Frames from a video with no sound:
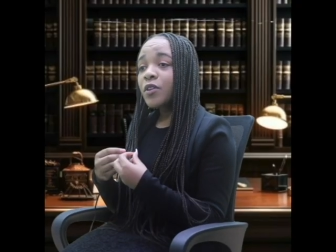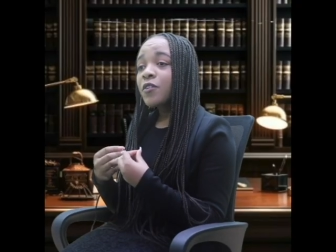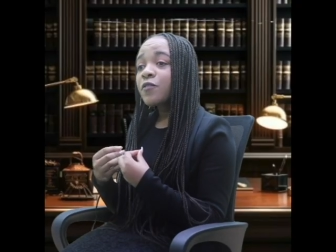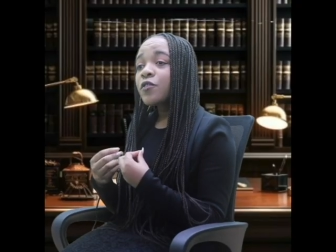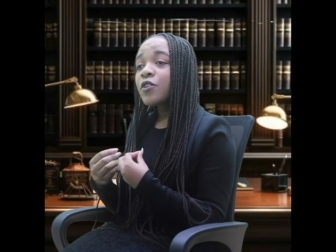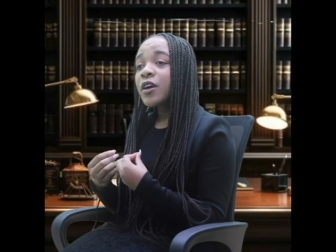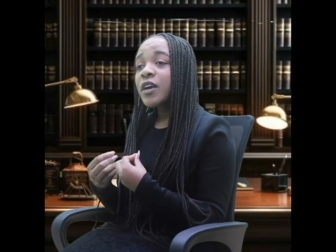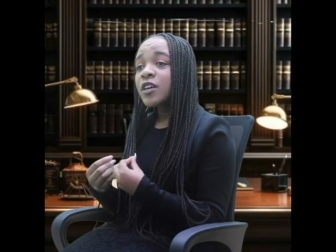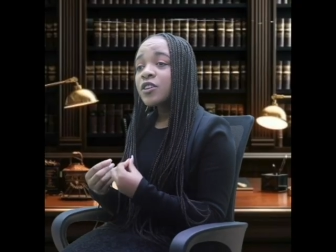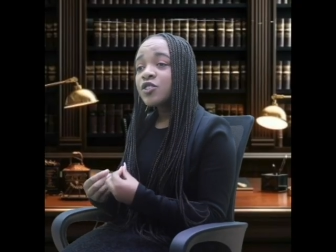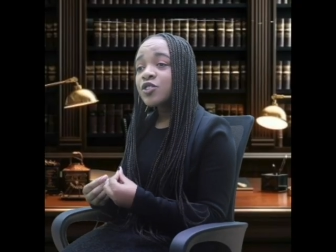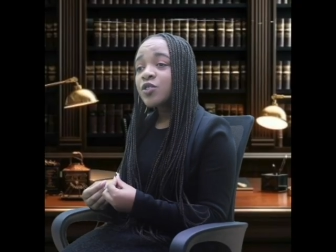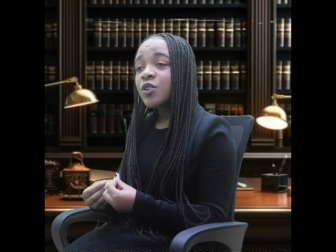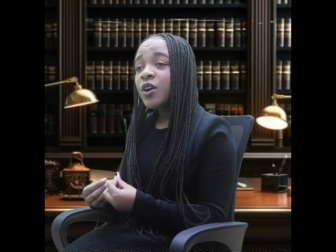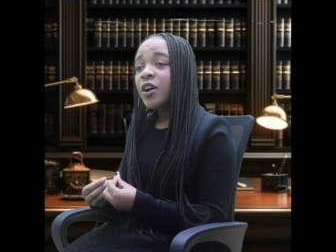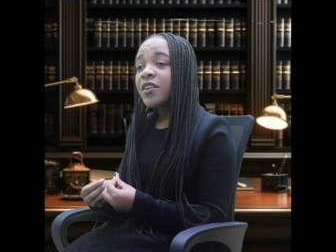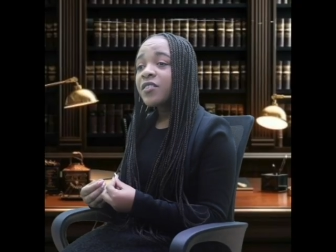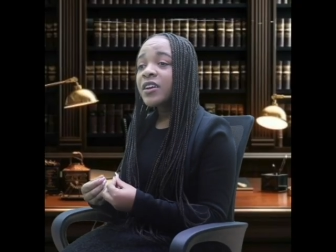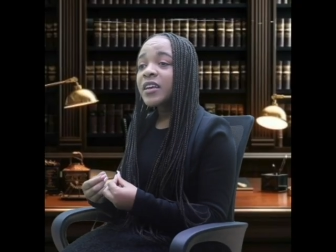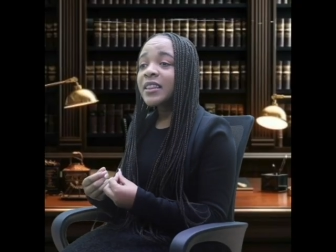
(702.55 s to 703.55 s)
for
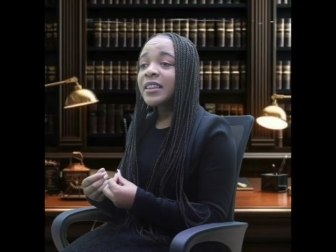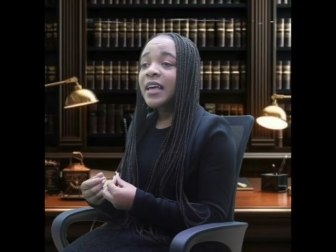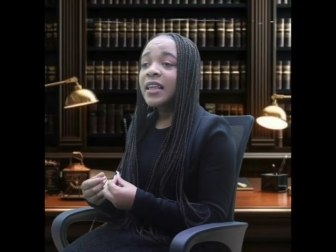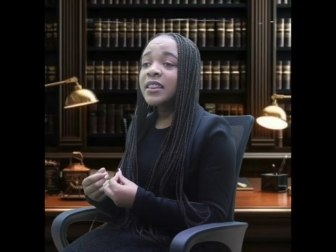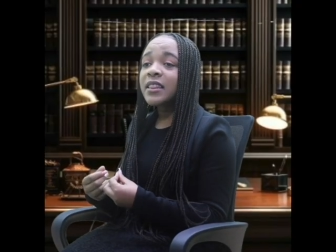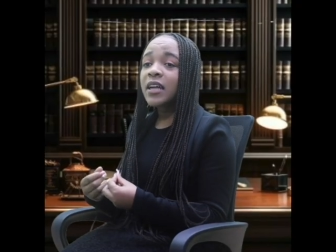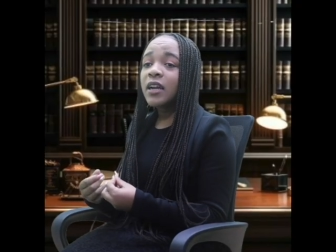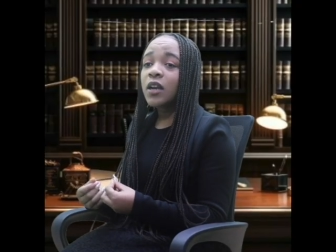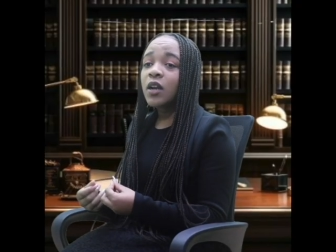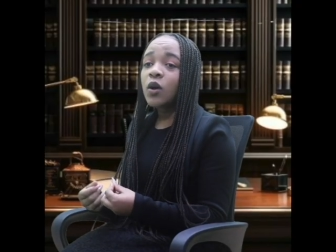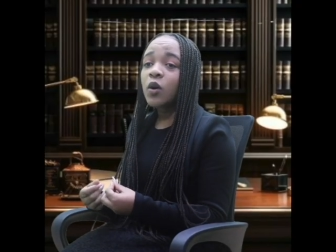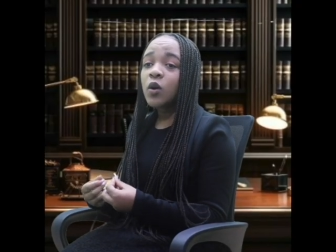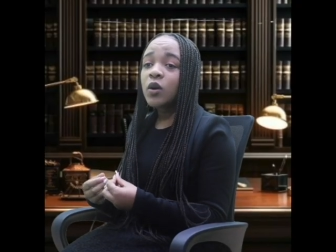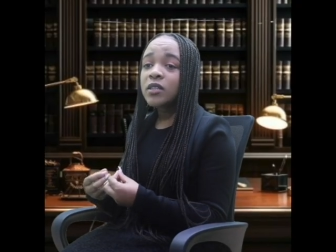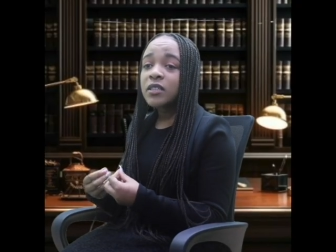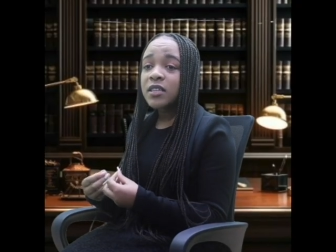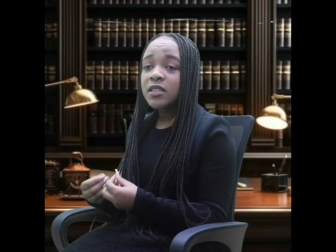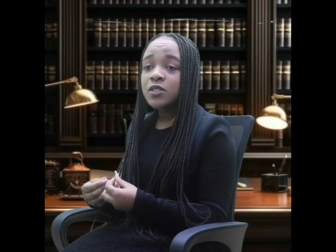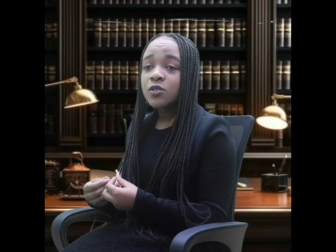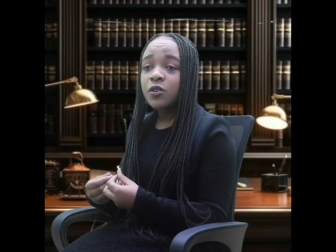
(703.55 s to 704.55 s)
ensuring that the law
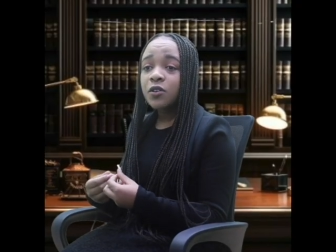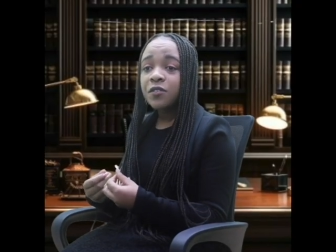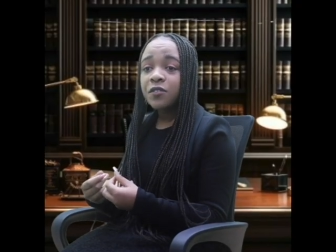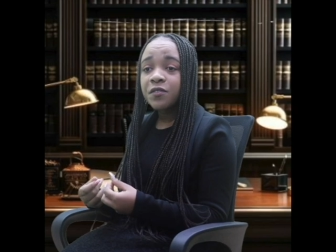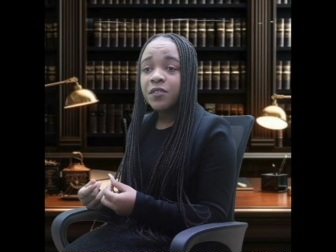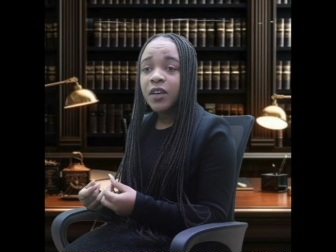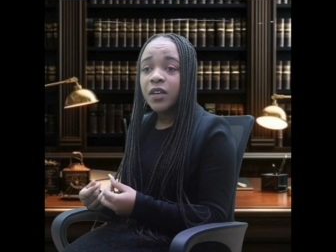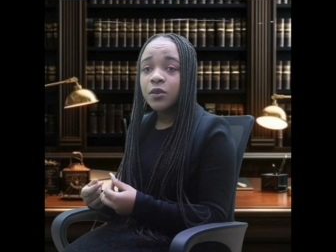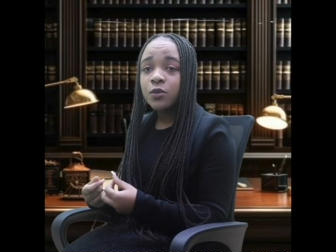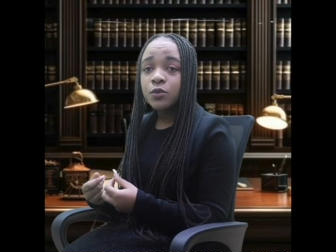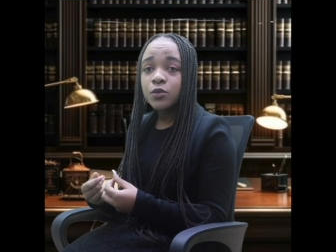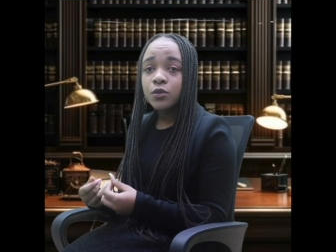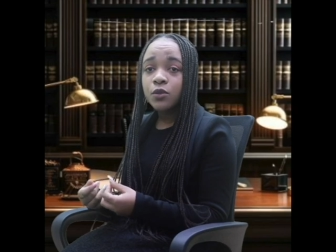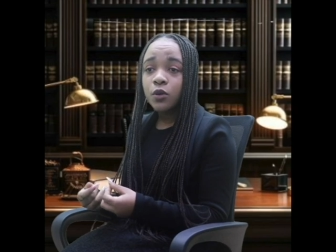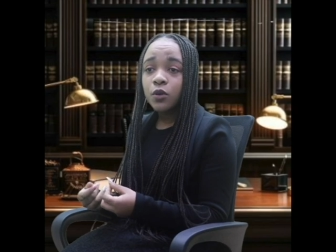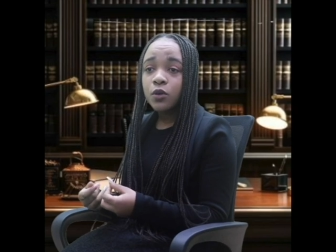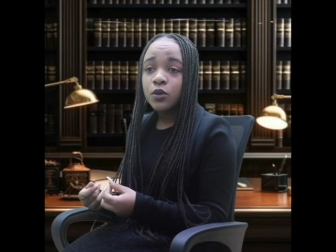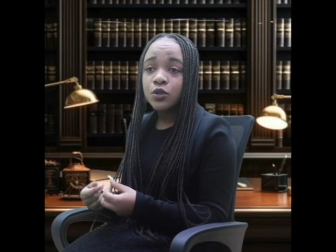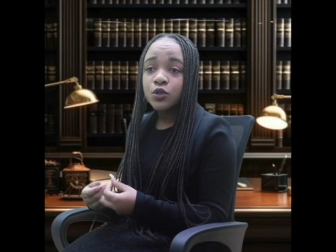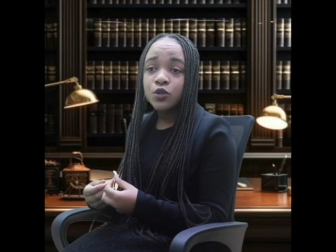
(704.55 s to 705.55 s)
does not fail
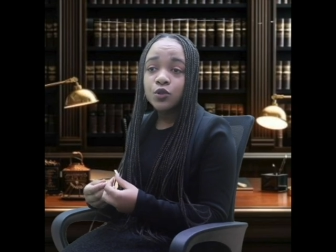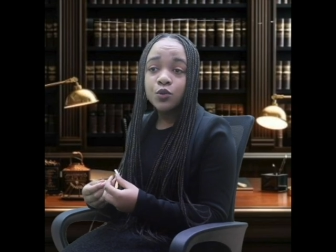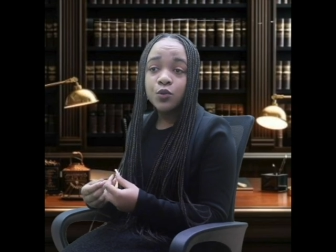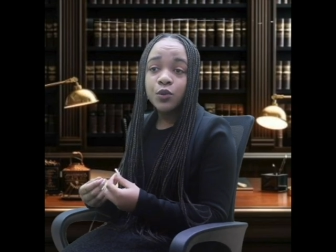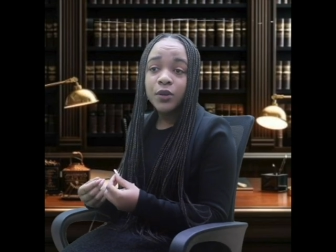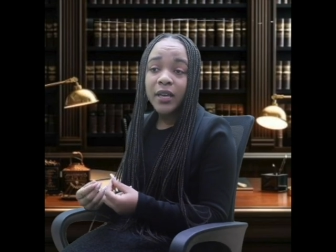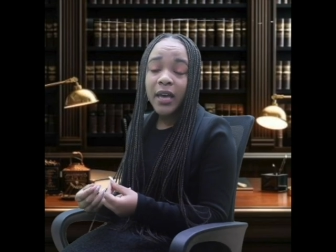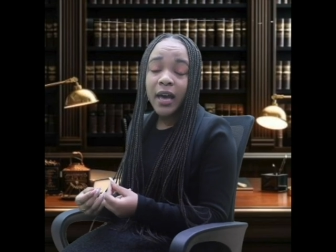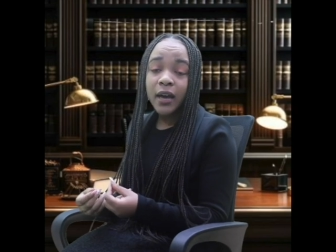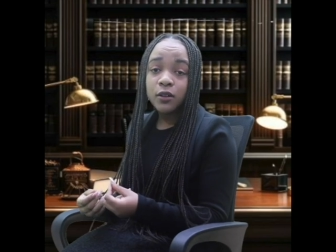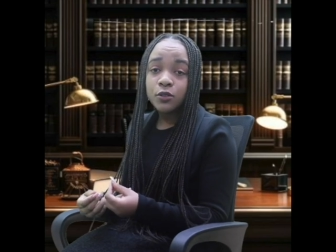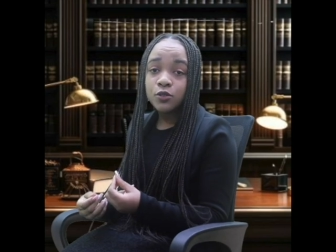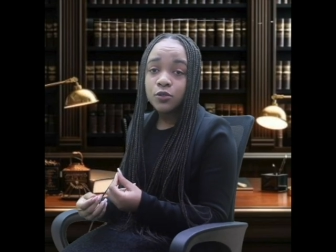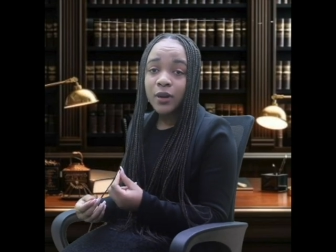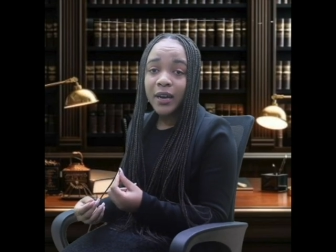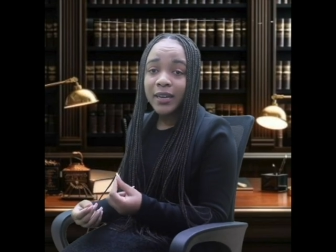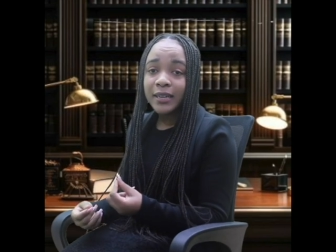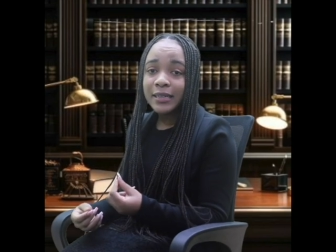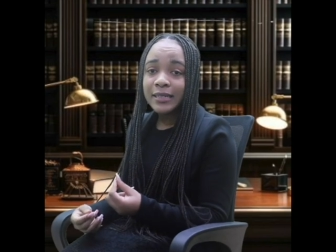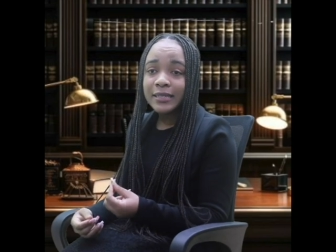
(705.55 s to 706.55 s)
those too young to
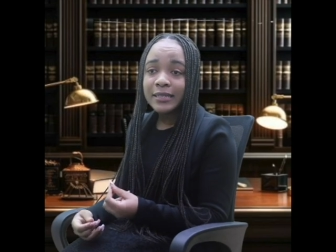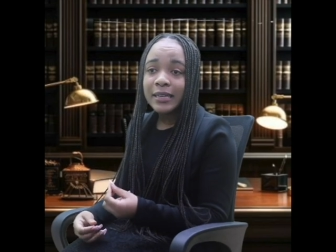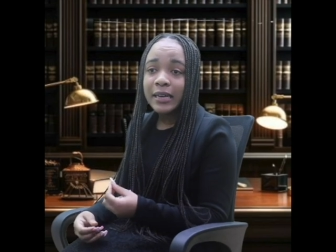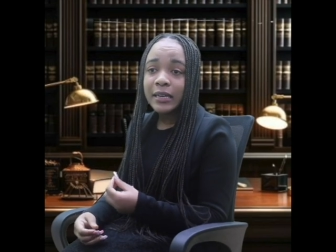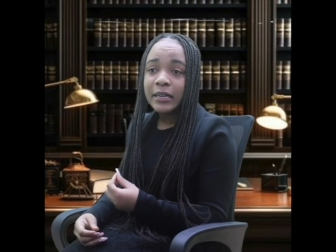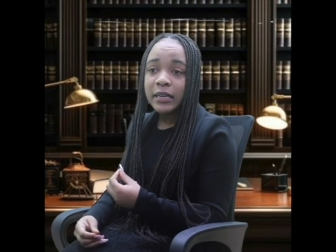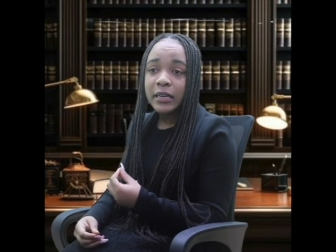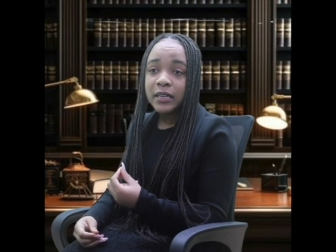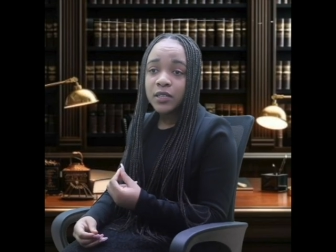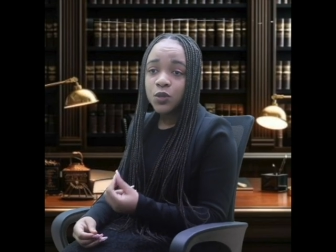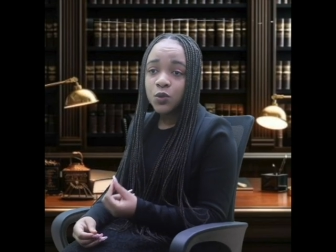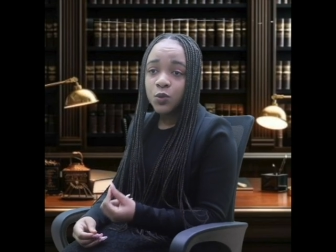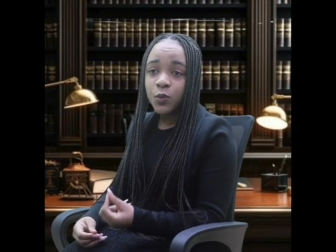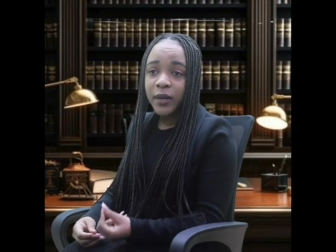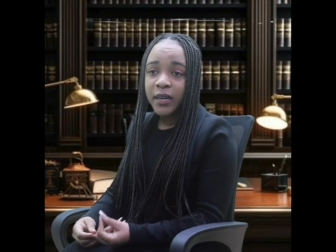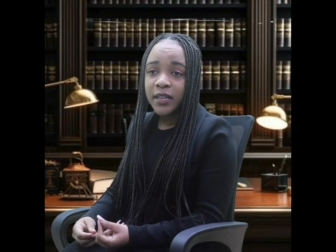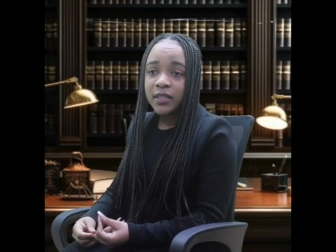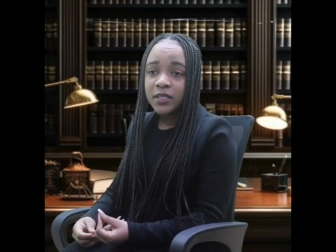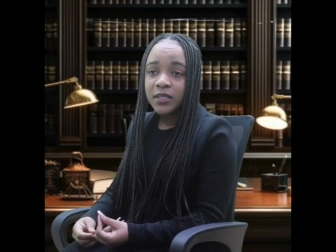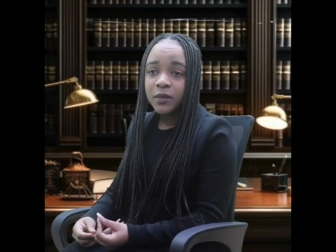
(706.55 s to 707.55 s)
understand its
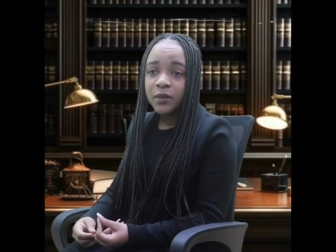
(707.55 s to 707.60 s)
weight.